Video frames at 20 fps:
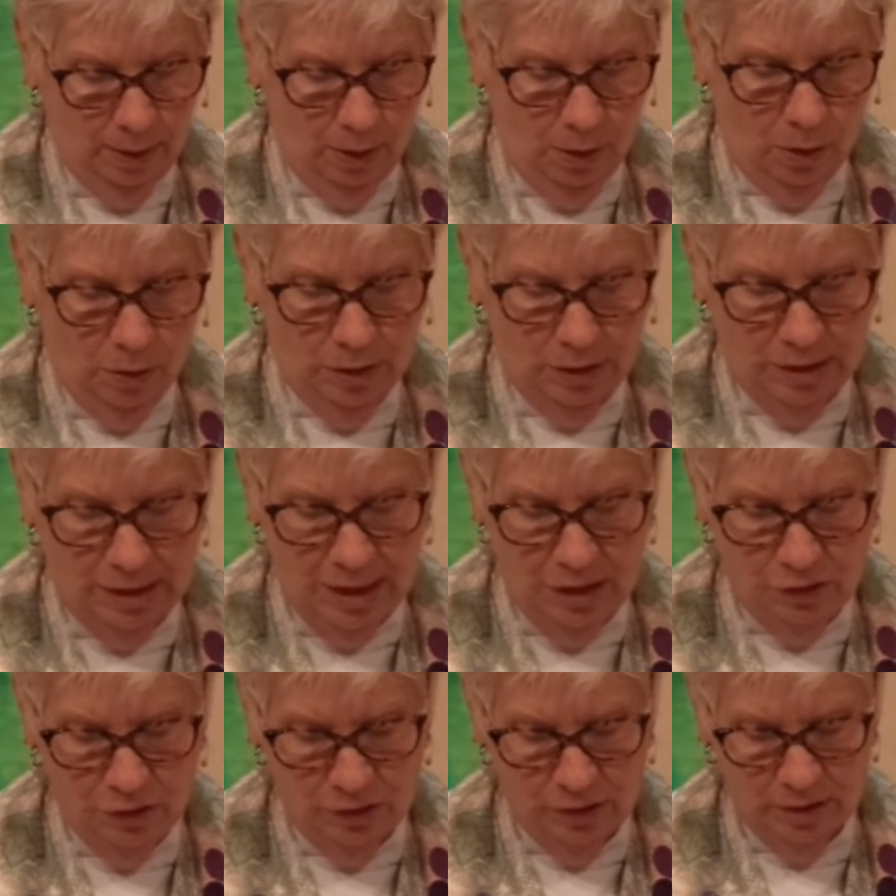or to
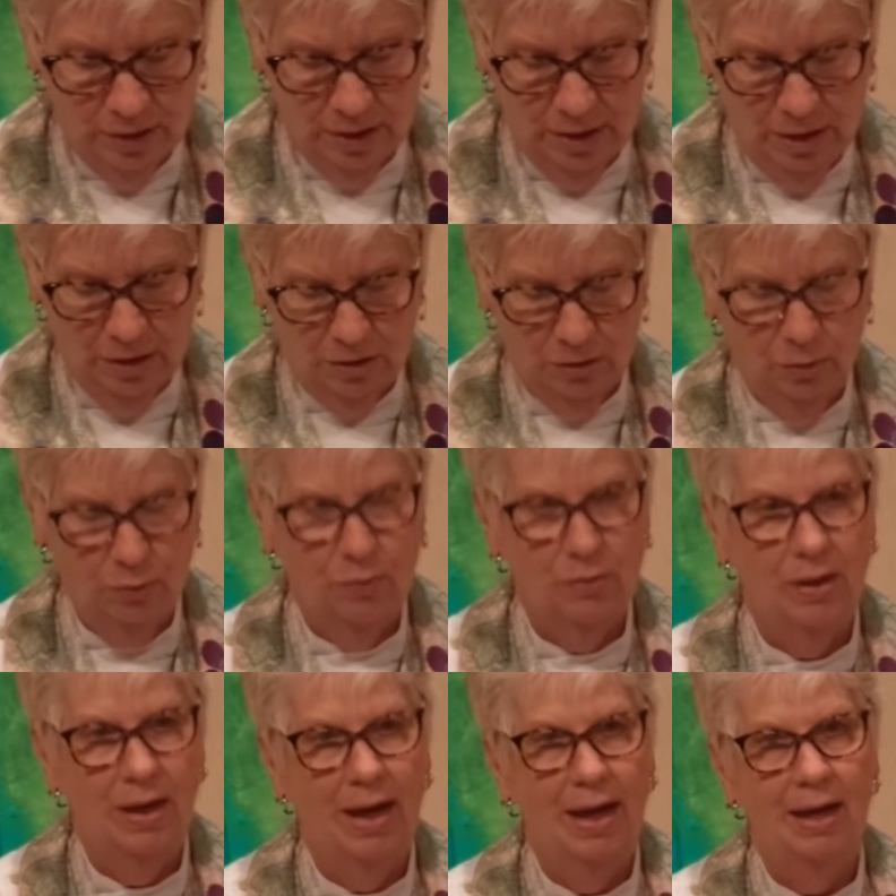teach a Sunday school
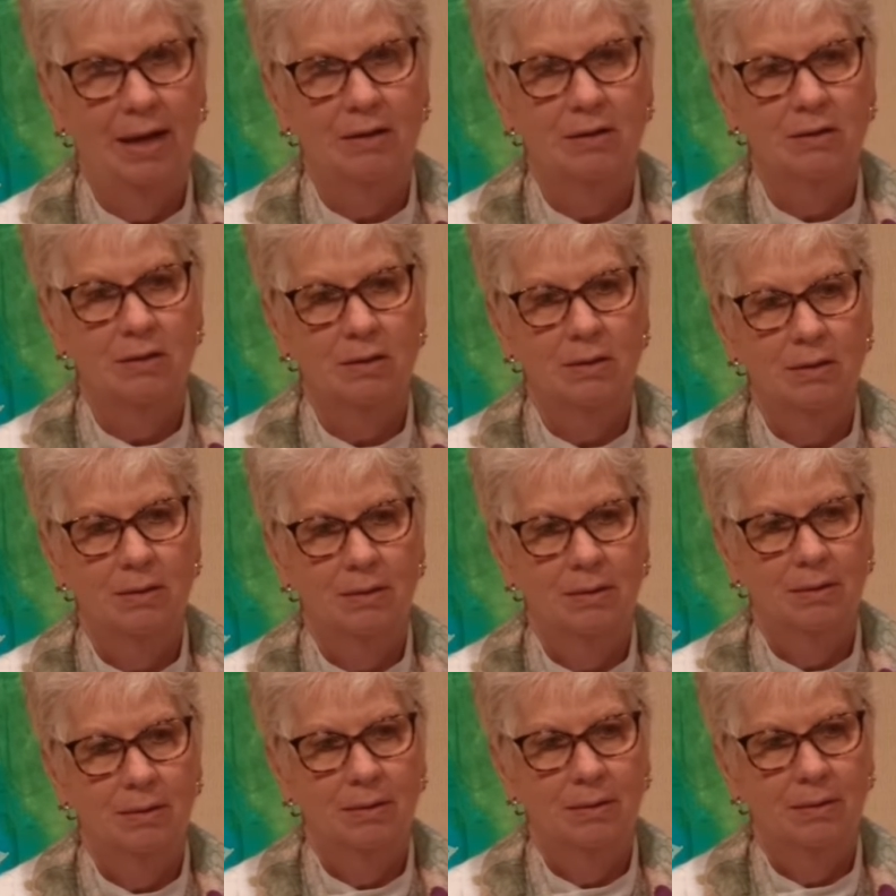class,
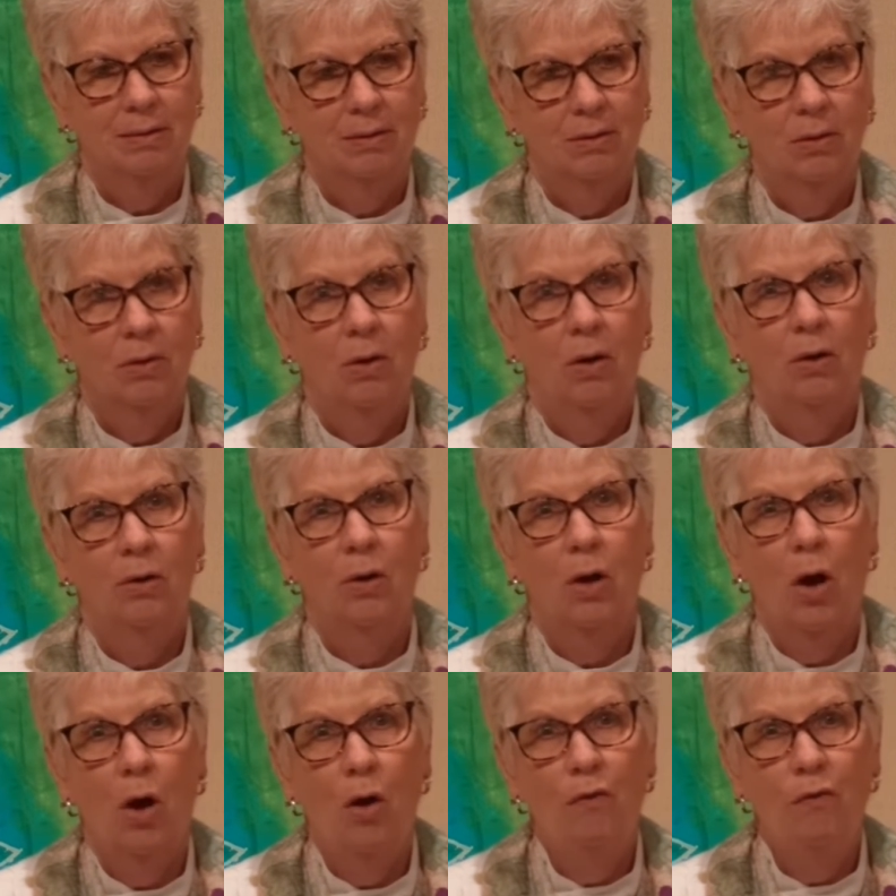or
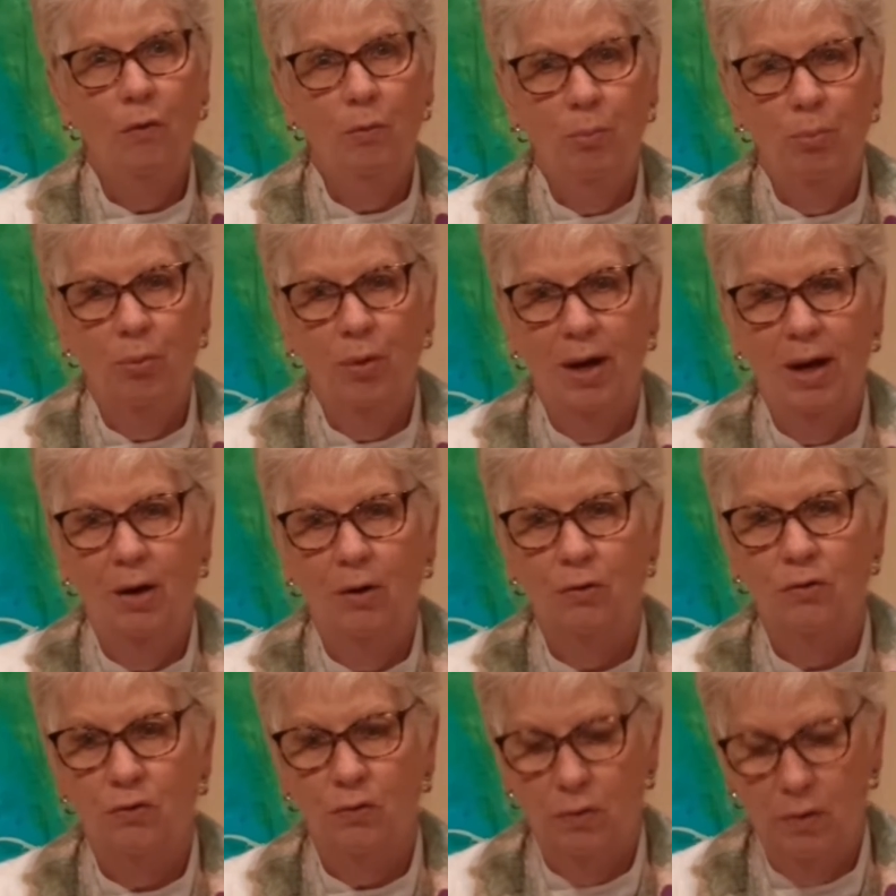to offer
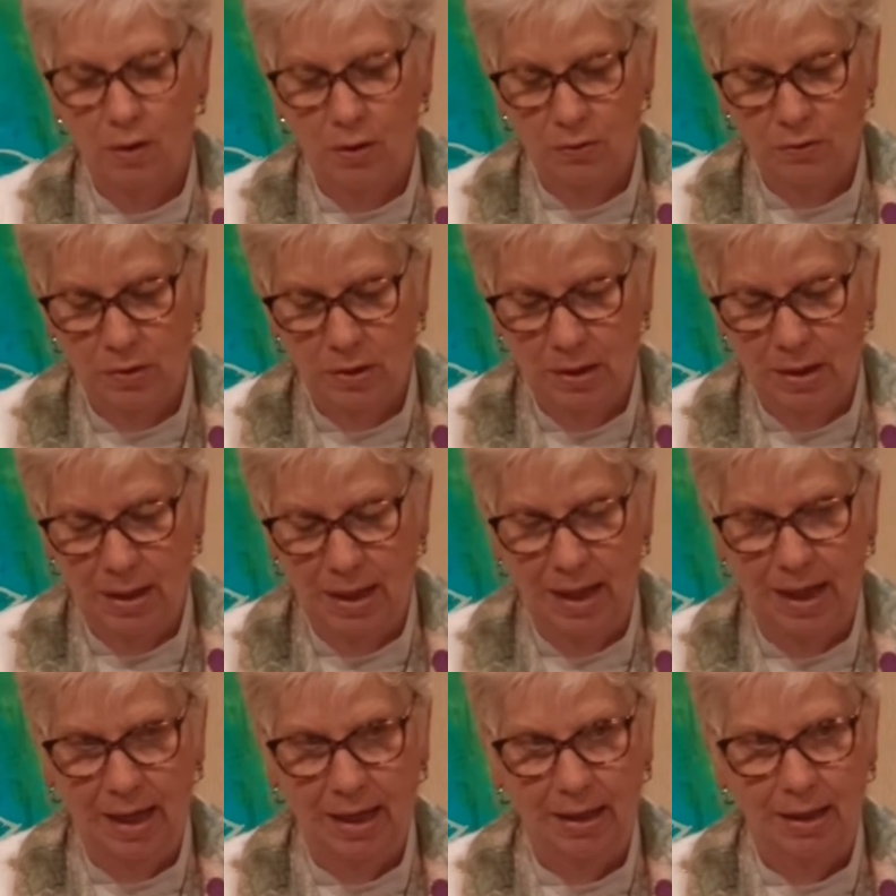prayers for those in
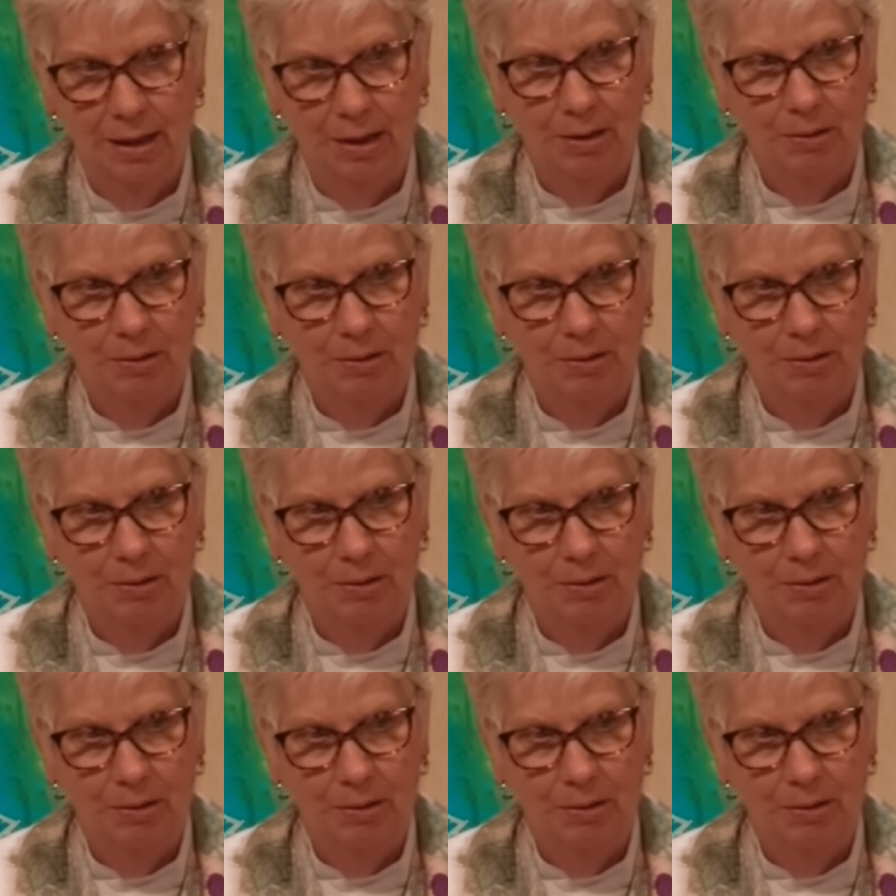need.